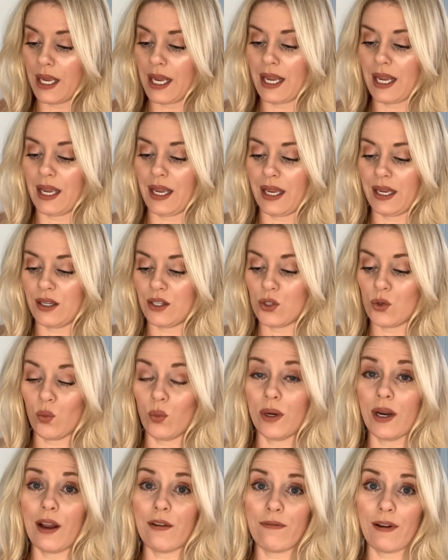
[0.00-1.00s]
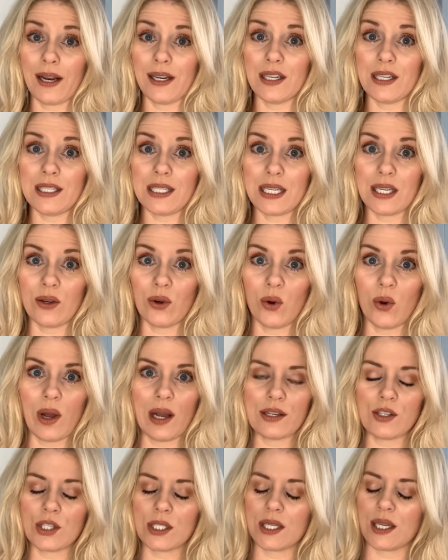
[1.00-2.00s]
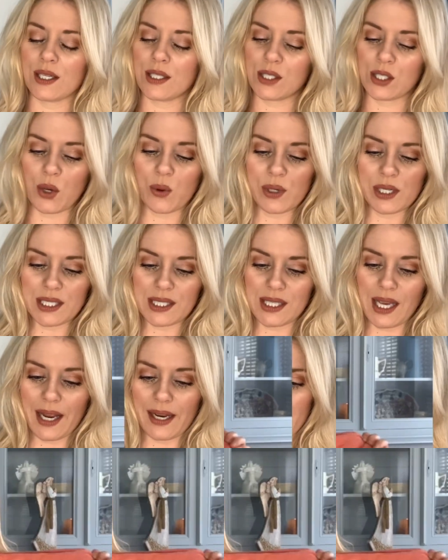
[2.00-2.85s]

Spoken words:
And when I find a deal, I just get so excited.